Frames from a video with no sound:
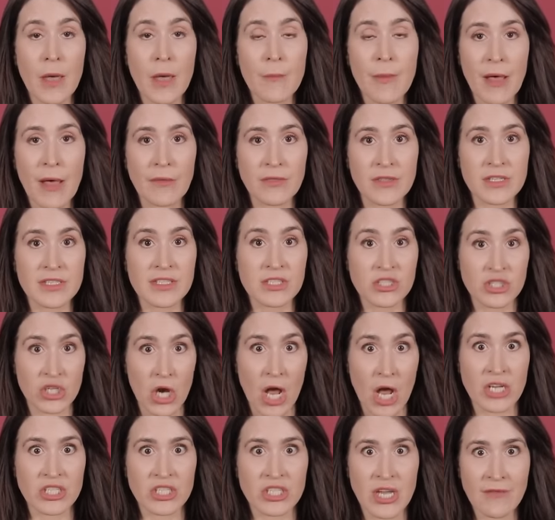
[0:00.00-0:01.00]
about this
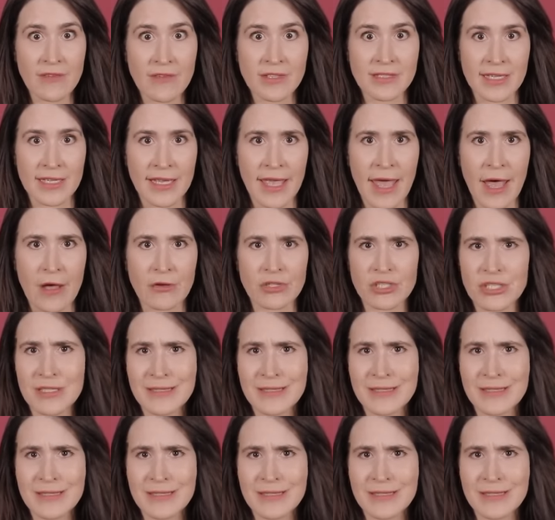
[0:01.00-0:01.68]
Josh Evans account.